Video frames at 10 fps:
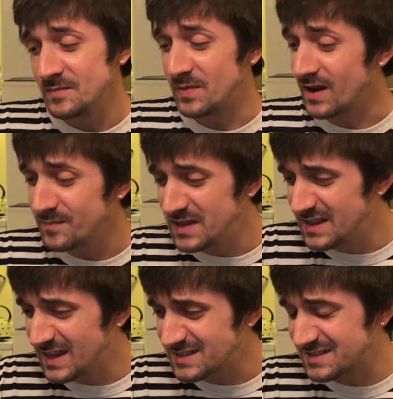But I mean,
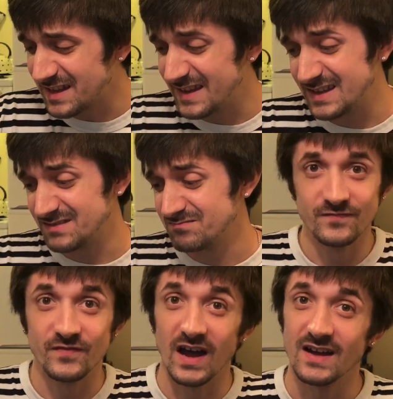that's $5,
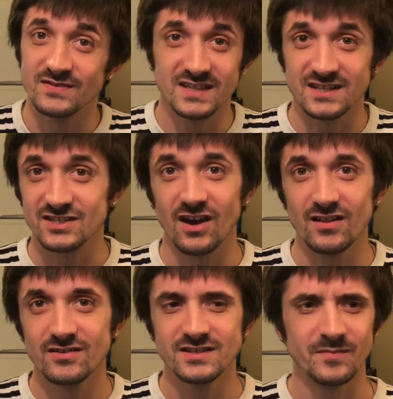
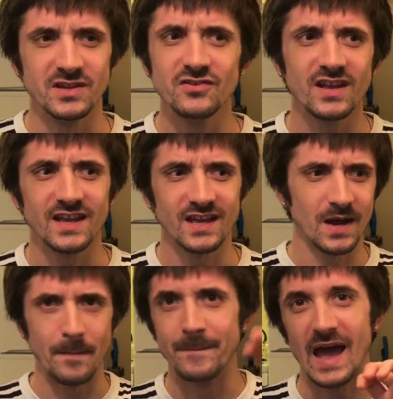$6. I mean, you can get
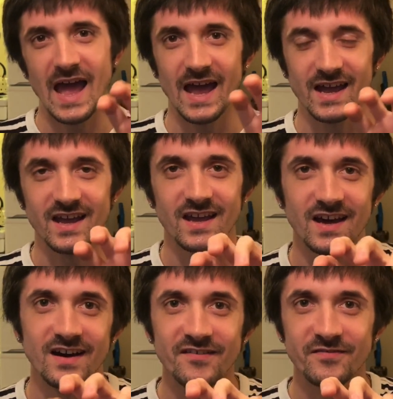a bag
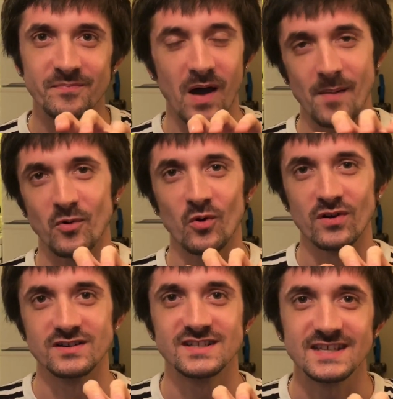of
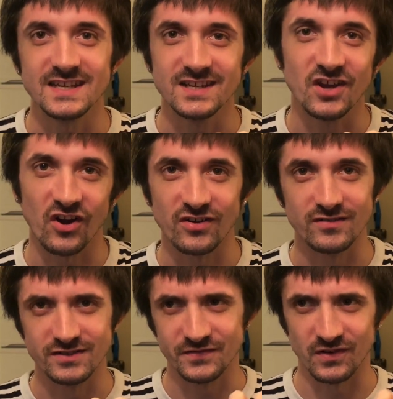popcorn seed
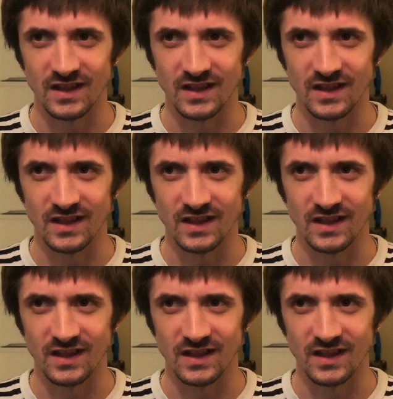kernels for